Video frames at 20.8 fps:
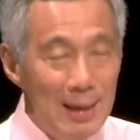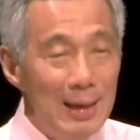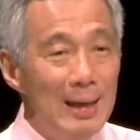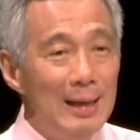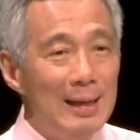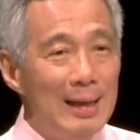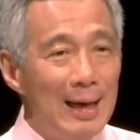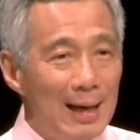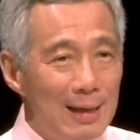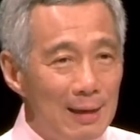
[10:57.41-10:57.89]

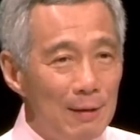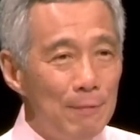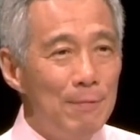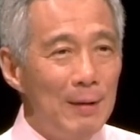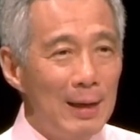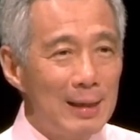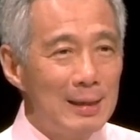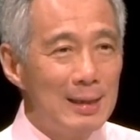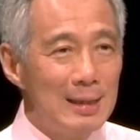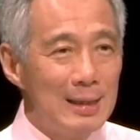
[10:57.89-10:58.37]
It can
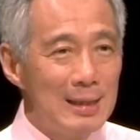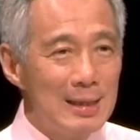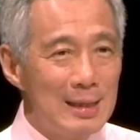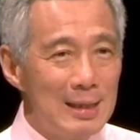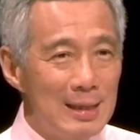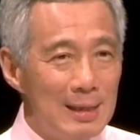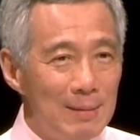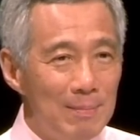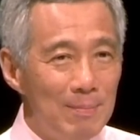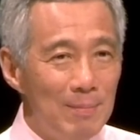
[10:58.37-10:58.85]
affect
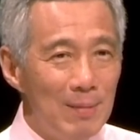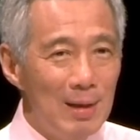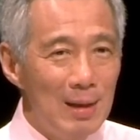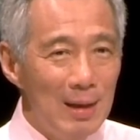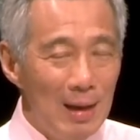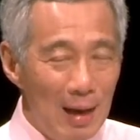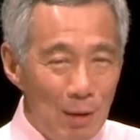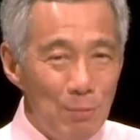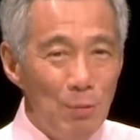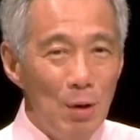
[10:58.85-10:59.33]
us,
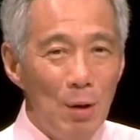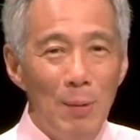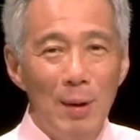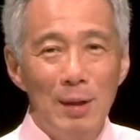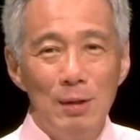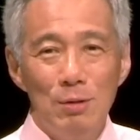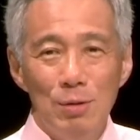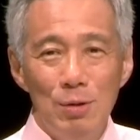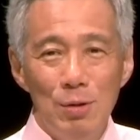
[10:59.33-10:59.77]
and we want